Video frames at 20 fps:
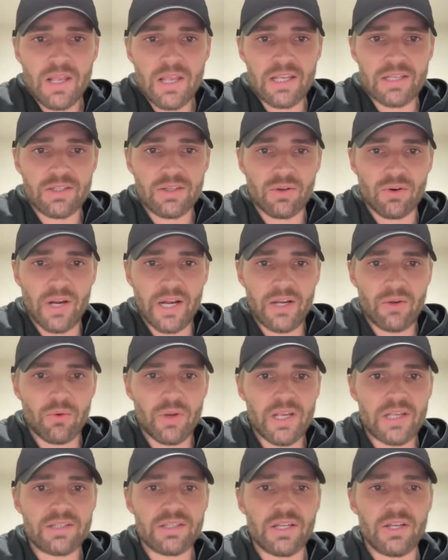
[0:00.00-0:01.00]
is there any
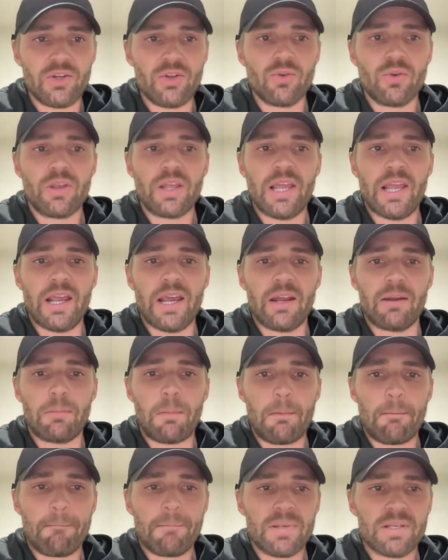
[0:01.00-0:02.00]
reason you can't
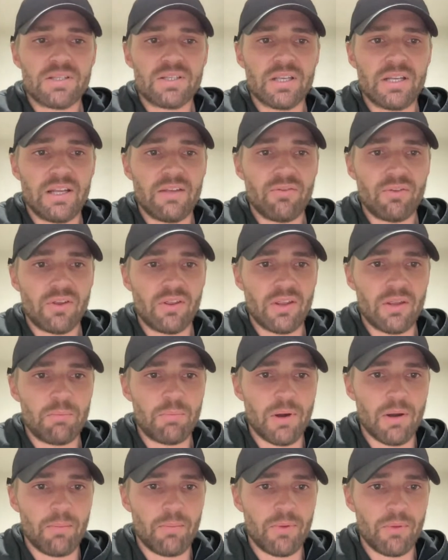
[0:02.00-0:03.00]
significantly
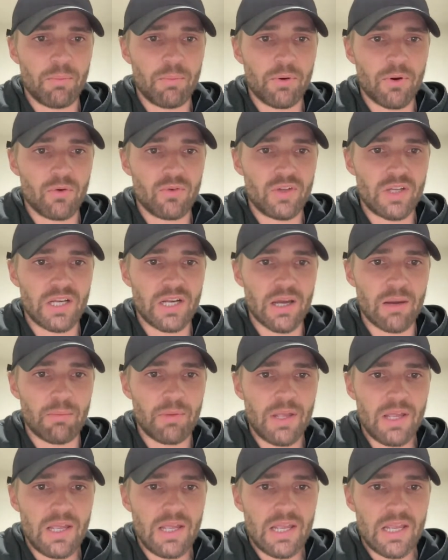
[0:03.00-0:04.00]
bump the protein
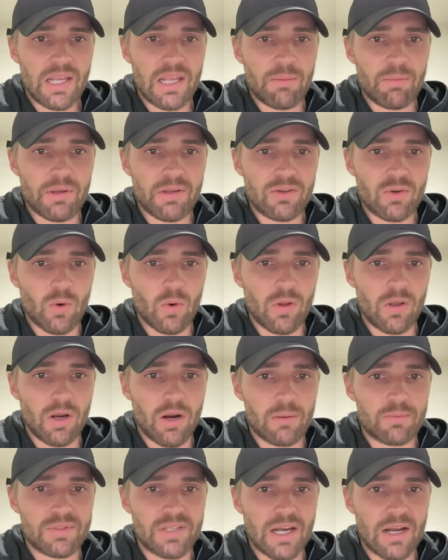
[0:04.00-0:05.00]
up, keeping total
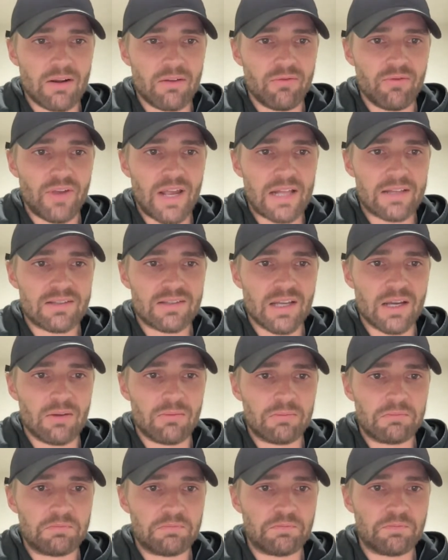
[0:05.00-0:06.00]
carbs down and fats
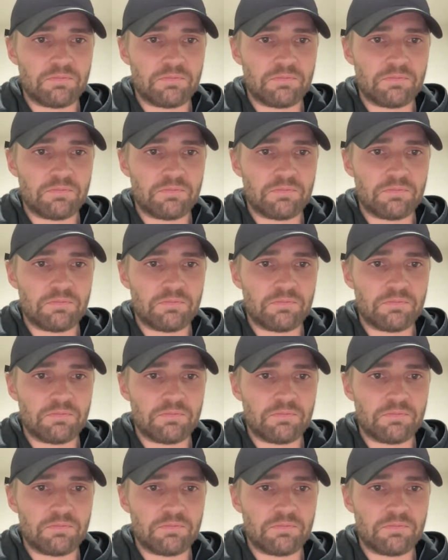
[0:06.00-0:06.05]
down?